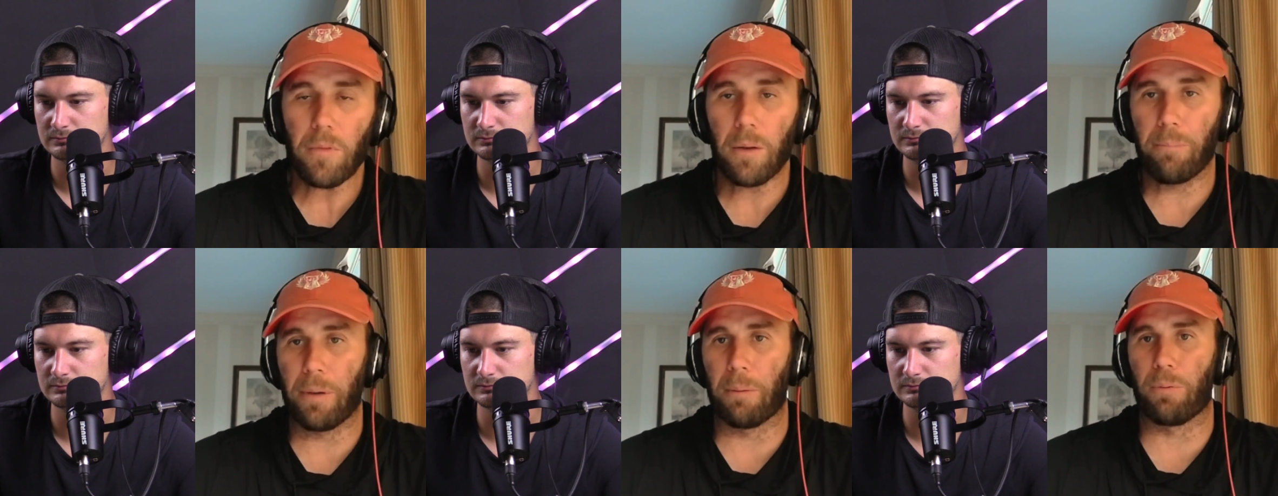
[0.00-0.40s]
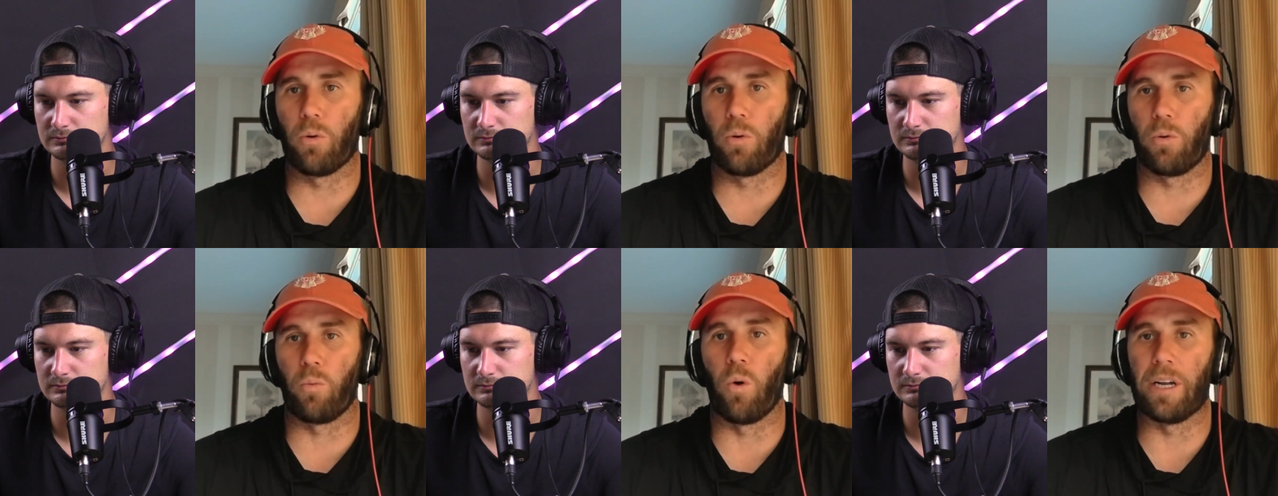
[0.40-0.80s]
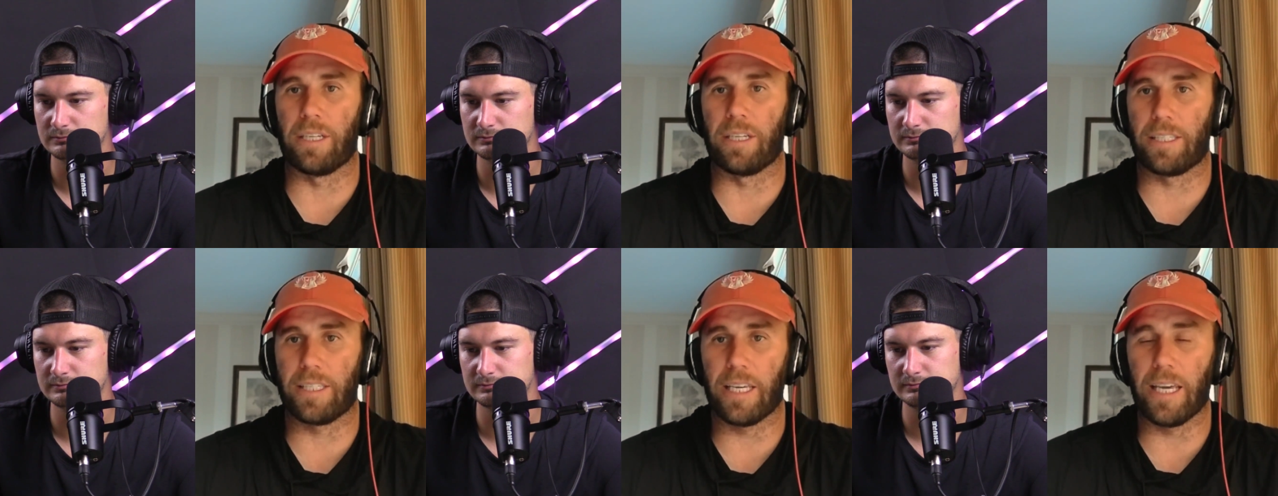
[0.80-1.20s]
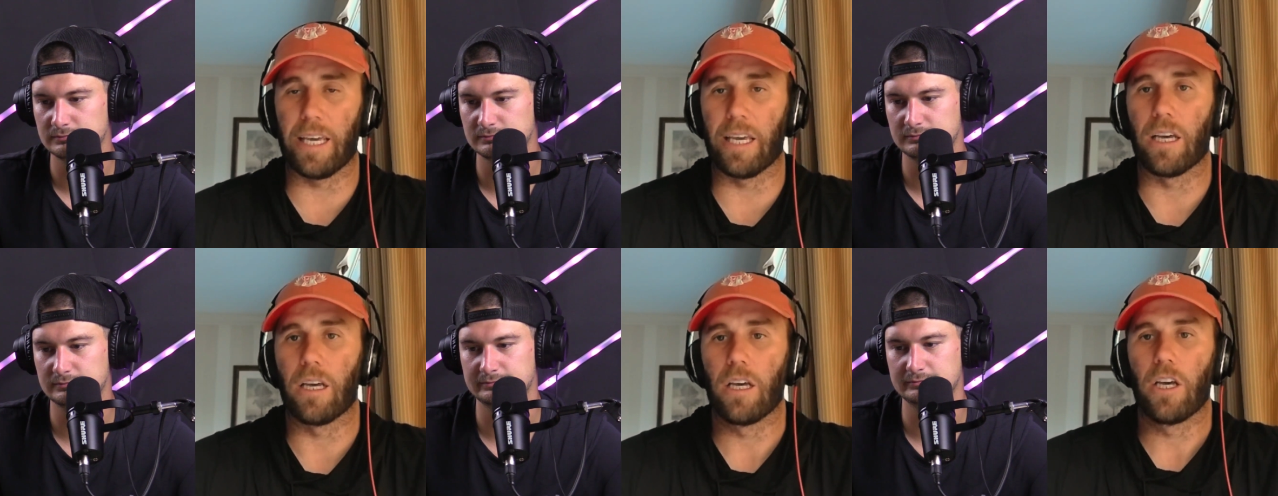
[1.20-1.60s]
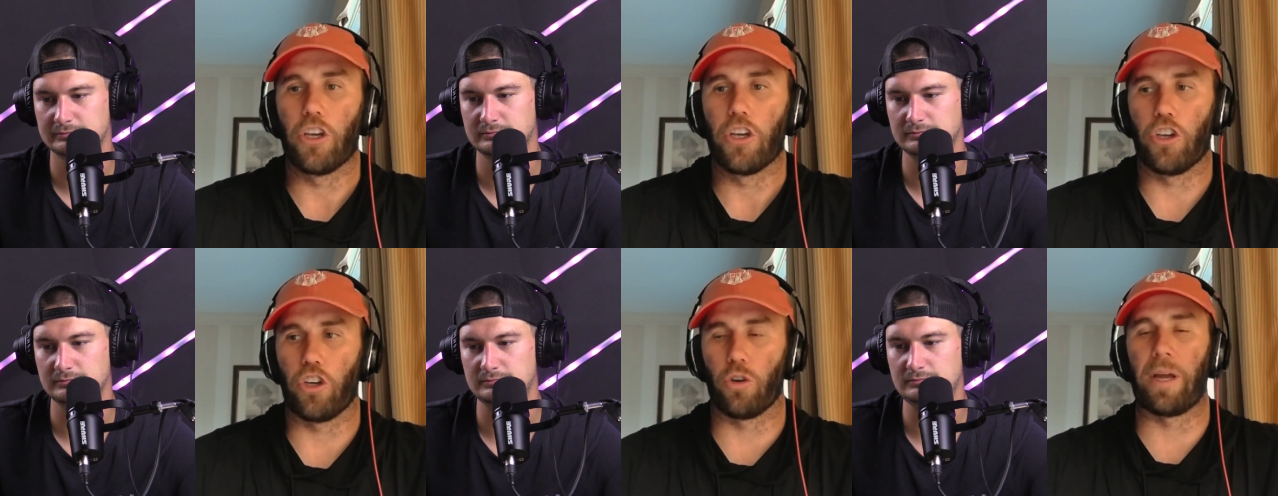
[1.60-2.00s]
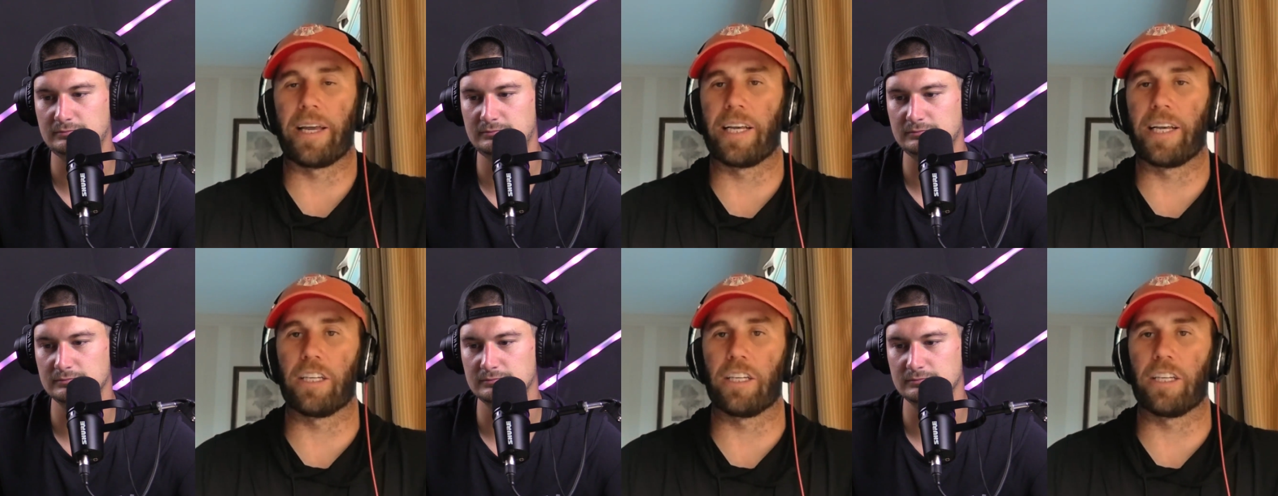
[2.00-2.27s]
Speaker 1: people would want to see. Your ranking